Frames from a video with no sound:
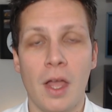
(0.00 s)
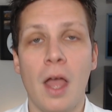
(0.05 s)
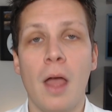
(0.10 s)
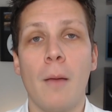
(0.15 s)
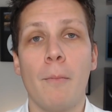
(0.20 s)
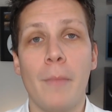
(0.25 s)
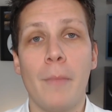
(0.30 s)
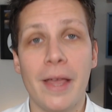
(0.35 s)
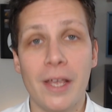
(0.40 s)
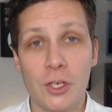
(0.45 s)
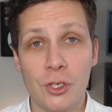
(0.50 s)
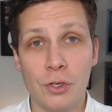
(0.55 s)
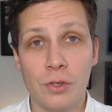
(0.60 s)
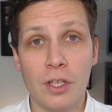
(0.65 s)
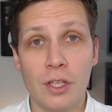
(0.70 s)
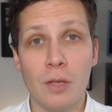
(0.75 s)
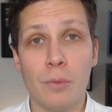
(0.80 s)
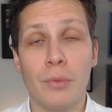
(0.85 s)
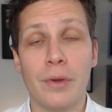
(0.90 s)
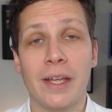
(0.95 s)
Make sure that
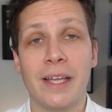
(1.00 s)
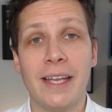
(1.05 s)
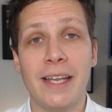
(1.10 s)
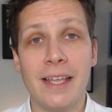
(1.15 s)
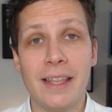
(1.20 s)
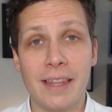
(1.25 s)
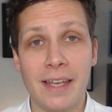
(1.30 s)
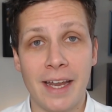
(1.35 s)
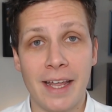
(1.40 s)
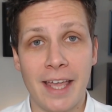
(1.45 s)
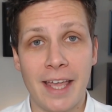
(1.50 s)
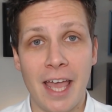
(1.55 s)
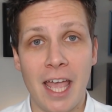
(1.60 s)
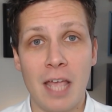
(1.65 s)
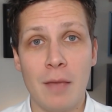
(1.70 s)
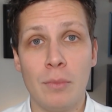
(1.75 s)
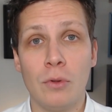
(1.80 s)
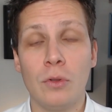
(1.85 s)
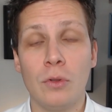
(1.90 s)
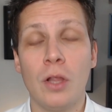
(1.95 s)
you bring an Ethernet
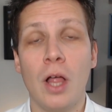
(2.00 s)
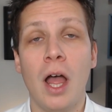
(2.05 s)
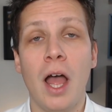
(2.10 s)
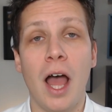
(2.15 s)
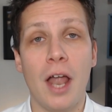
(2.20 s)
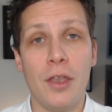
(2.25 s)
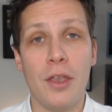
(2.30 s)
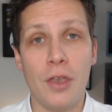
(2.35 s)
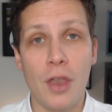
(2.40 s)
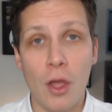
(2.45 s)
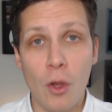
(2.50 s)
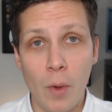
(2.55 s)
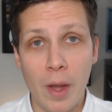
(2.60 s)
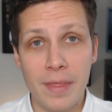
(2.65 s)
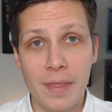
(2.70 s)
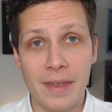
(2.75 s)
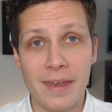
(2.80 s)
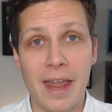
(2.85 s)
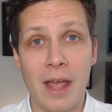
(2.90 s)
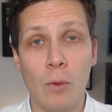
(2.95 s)
cable and know where
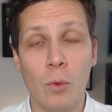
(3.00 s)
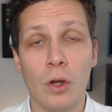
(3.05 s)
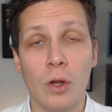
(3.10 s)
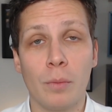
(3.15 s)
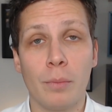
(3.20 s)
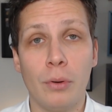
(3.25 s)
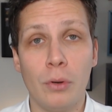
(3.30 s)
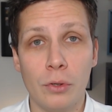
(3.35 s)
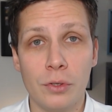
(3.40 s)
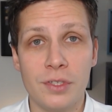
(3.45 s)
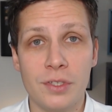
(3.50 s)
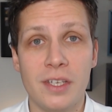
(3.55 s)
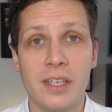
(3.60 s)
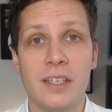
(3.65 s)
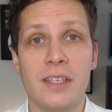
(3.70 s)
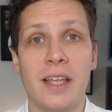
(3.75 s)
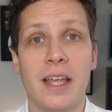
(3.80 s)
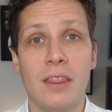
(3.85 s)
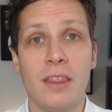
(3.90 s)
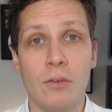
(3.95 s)
the network port is
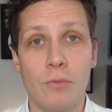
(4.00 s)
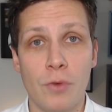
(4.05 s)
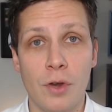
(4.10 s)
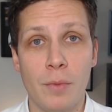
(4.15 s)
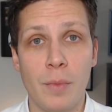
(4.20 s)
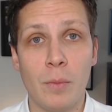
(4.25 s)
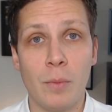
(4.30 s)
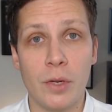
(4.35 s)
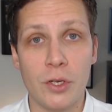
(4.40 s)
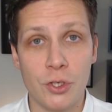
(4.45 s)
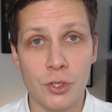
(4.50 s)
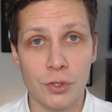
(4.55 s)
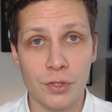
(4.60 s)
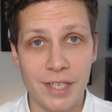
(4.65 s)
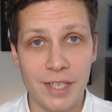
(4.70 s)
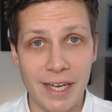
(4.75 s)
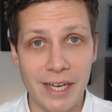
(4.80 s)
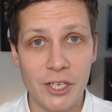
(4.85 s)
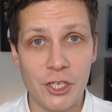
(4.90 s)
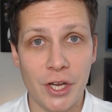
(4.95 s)
in the room in which you're
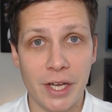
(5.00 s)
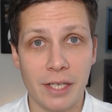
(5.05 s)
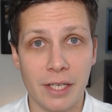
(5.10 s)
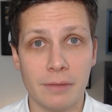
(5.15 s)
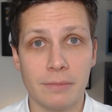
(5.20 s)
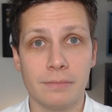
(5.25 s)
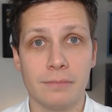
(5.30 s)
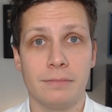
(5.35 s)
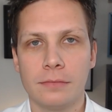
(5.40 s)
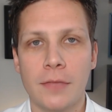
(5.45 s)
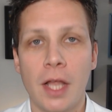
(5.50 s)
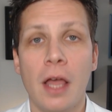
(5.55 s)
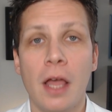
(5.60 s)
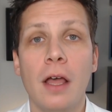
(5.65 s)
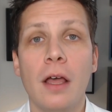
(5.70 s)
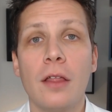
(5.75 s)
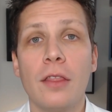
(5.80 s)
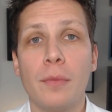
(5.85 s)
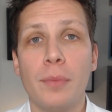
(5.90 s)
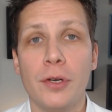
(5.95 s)
teaching.
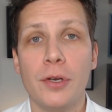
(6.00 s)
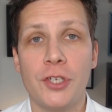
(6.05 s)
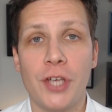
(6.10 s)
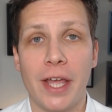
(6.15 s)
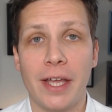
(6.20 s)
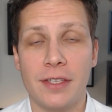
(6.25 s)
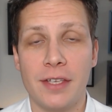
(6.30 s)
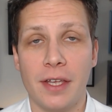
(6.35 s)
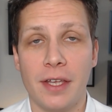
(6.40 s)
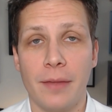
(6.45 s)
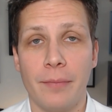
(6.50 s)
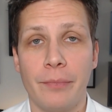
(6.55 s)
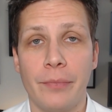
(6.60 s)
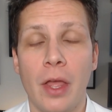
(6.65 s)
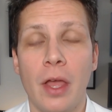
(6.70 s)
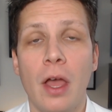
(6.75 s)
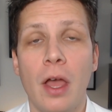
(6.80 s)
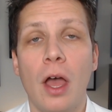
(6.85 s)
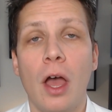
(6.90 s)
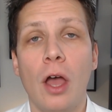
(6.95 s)
The projector.
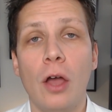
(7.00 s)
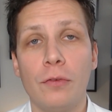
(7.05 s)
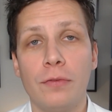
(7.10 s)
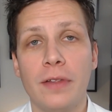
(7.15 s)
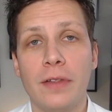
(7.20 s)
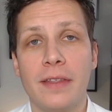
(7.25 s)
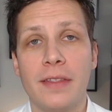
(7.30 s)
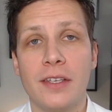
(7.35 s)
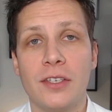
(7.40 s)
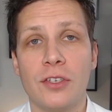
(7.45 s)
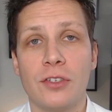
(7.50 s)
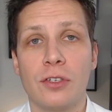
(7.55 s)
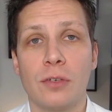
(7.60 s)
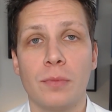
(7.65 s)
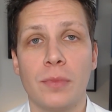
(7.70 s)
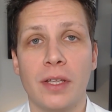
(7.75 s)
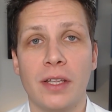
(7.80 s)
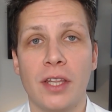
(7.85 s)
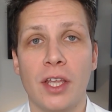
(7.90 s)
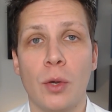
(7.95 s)
Hopefully this is
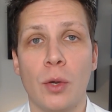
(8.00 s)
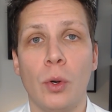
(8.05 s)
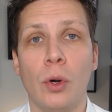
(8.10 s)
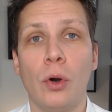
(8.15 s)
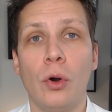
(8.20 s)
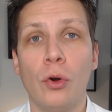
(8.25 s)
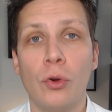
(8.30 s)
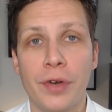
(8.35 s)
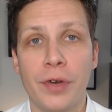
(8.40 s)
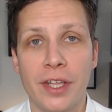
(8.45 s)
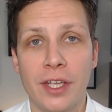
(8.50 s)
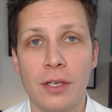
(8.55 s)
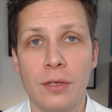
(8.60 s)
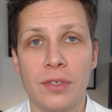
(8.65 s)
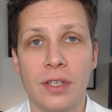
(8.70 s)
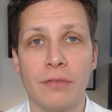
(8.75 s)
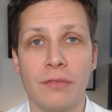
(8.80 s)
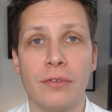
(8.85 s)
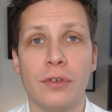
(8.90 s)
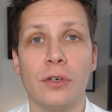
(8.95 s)
something that you are already
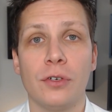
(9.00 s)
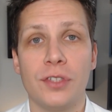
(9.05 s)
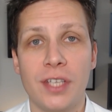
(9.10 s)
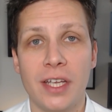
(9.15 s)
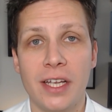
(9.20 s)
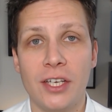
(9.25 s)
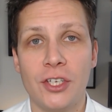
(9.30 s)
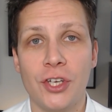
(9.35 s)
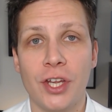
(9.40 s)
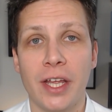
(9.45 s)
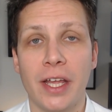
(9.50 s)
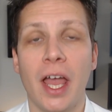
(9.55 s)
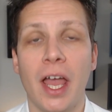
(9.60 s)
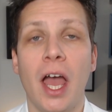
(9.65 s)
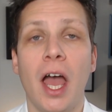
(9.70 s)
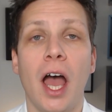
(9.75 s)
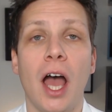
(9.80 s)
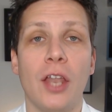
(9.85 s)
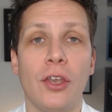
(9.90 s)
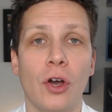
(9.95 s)
using for your teaching
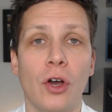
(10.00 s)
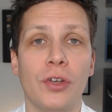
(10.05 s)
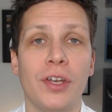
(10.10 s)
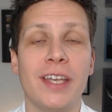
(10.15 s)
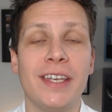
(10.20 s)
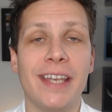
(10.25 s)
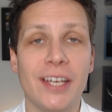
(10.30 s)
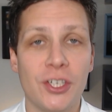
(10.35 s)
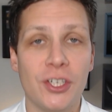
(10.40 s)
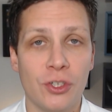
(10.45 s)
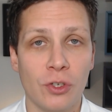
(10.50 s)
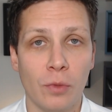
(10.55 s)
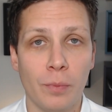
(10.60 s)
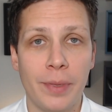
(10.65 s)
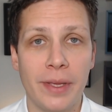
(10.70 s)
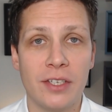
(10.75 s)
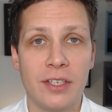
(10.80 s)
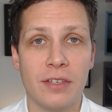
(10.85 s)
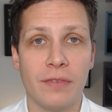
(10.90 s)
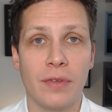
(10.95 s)
and not an additional
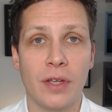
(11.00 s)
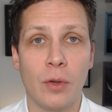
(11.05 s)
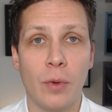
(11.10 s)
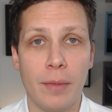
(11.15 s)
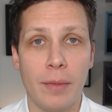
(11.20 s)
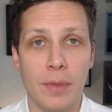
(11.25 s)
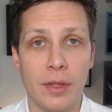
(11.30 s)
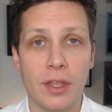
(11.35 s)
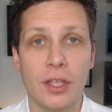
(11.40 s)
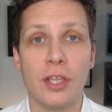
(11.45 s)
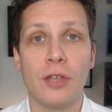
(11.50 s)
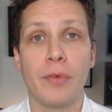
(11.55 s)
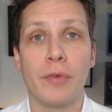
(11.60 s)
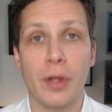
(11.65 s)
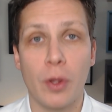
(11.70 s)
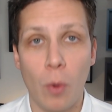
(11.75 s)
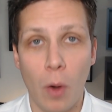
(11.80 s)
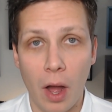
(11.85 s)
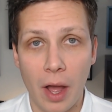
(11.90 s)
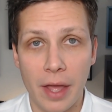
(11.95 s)
piece of equipment that you
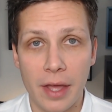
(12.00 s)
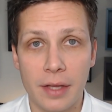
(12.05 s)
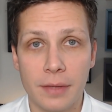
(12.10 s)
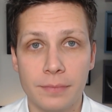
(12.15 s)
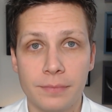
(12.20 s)
require.